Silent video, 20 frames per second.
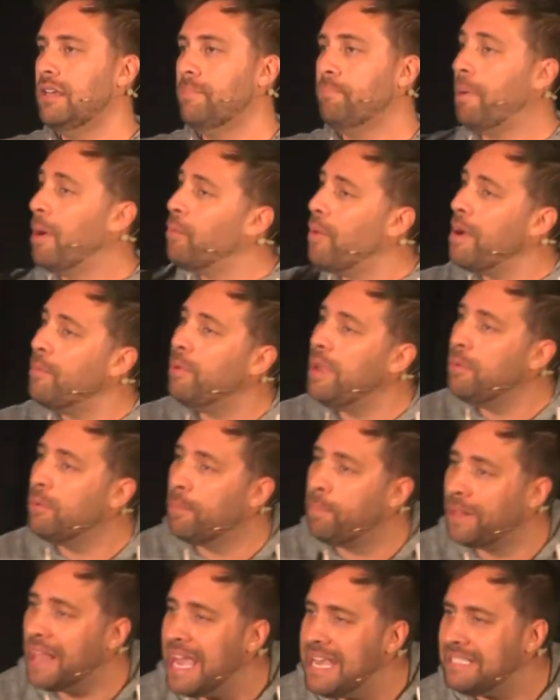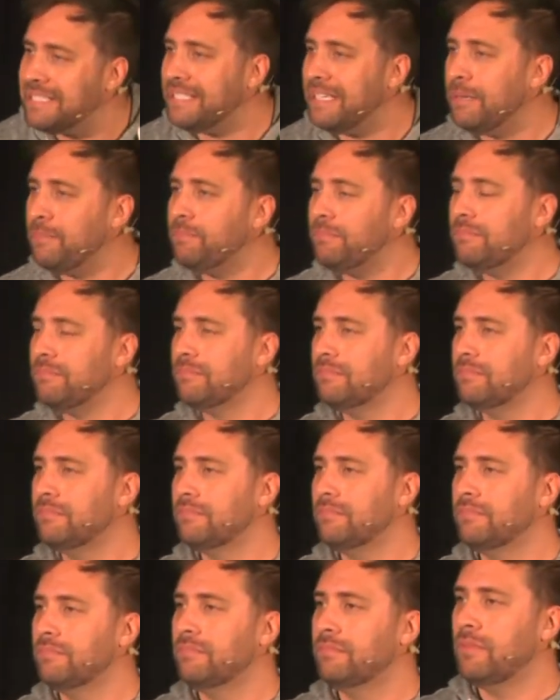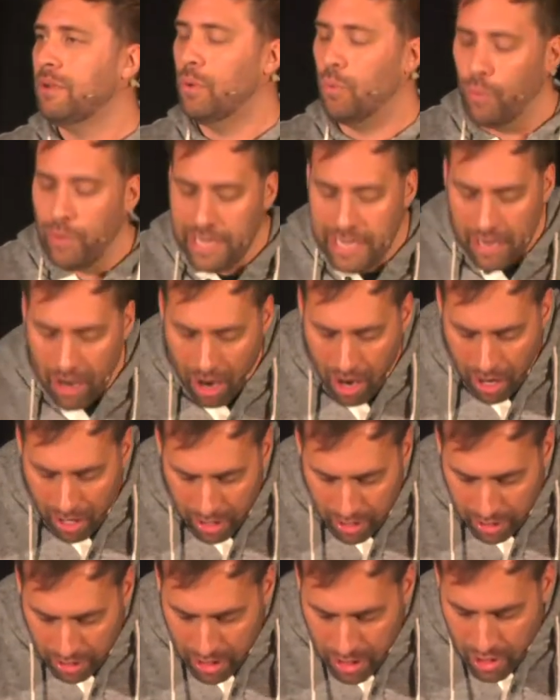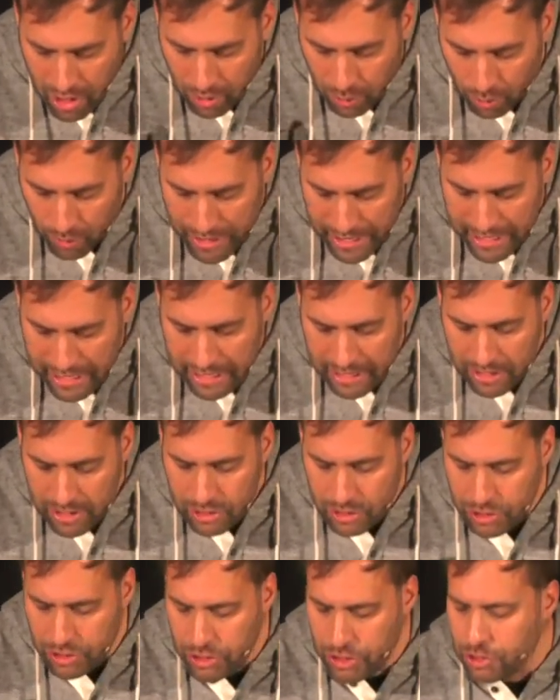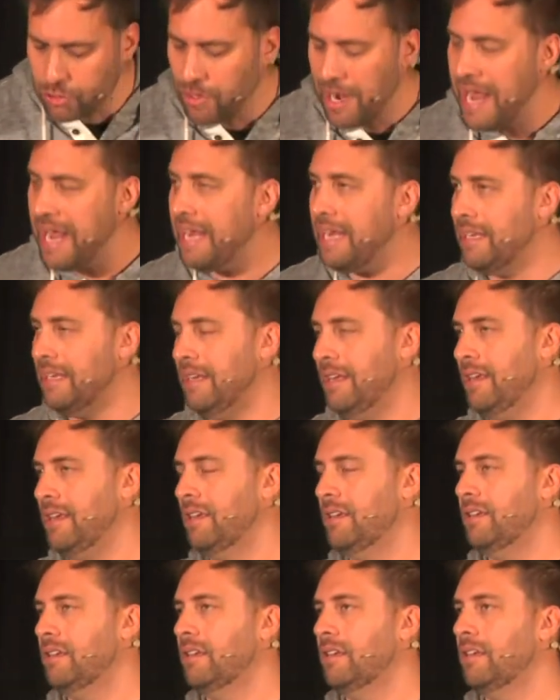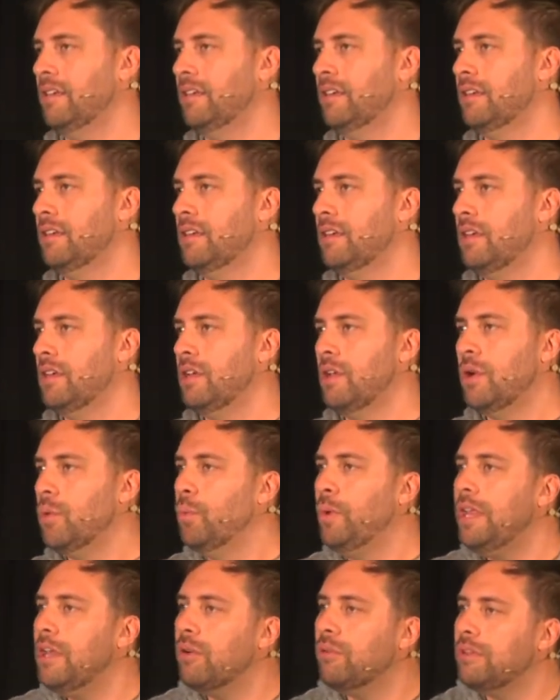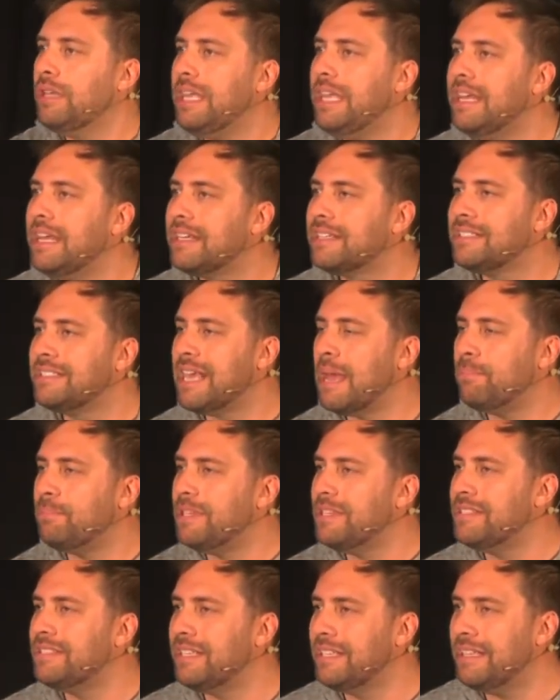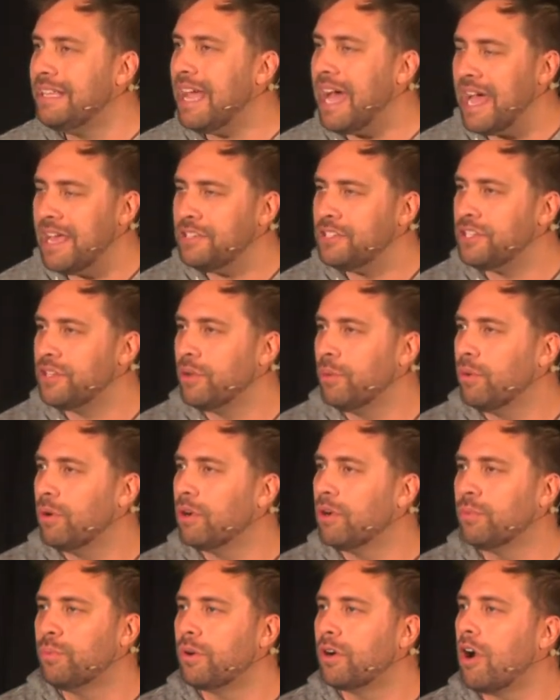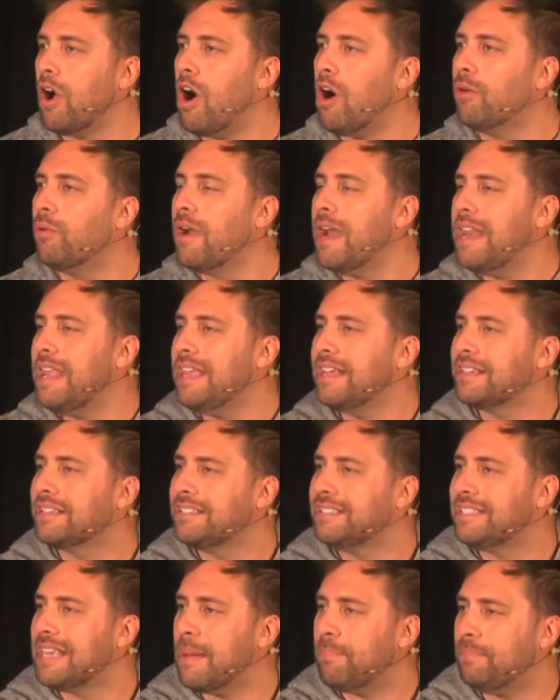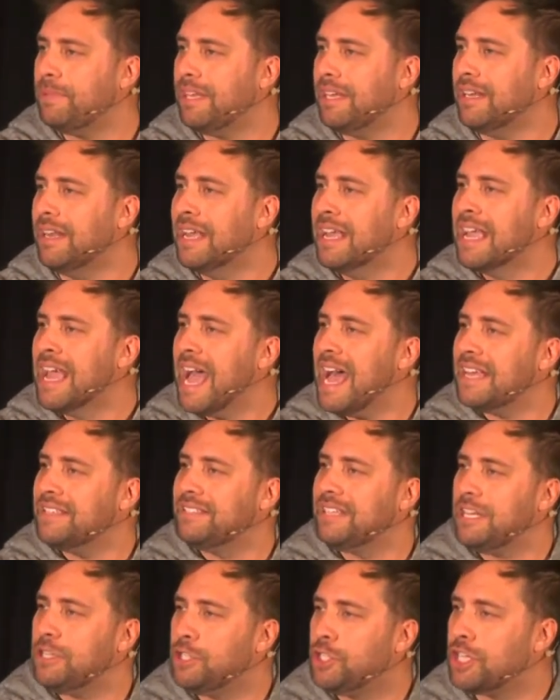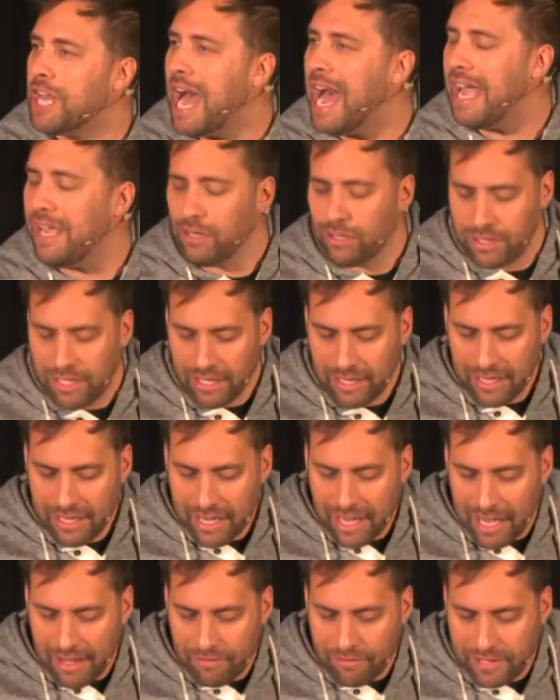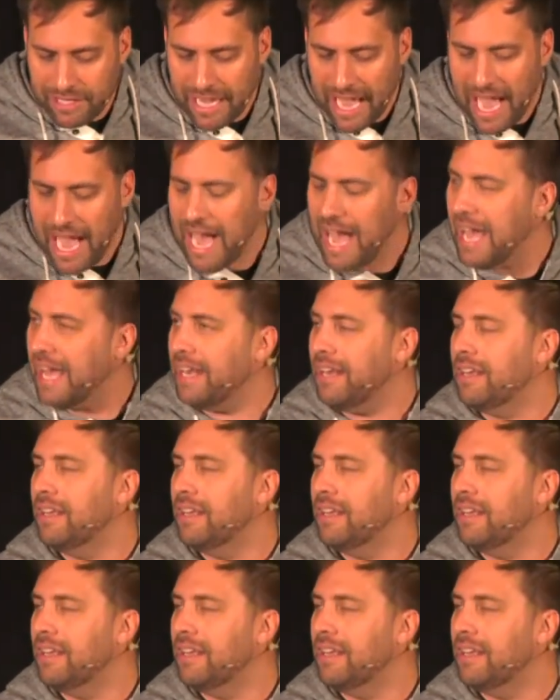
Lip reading: But when we replace Him, we are restrained. We don't need acceptance in the eyes of the world. We're already accepted as a child of God.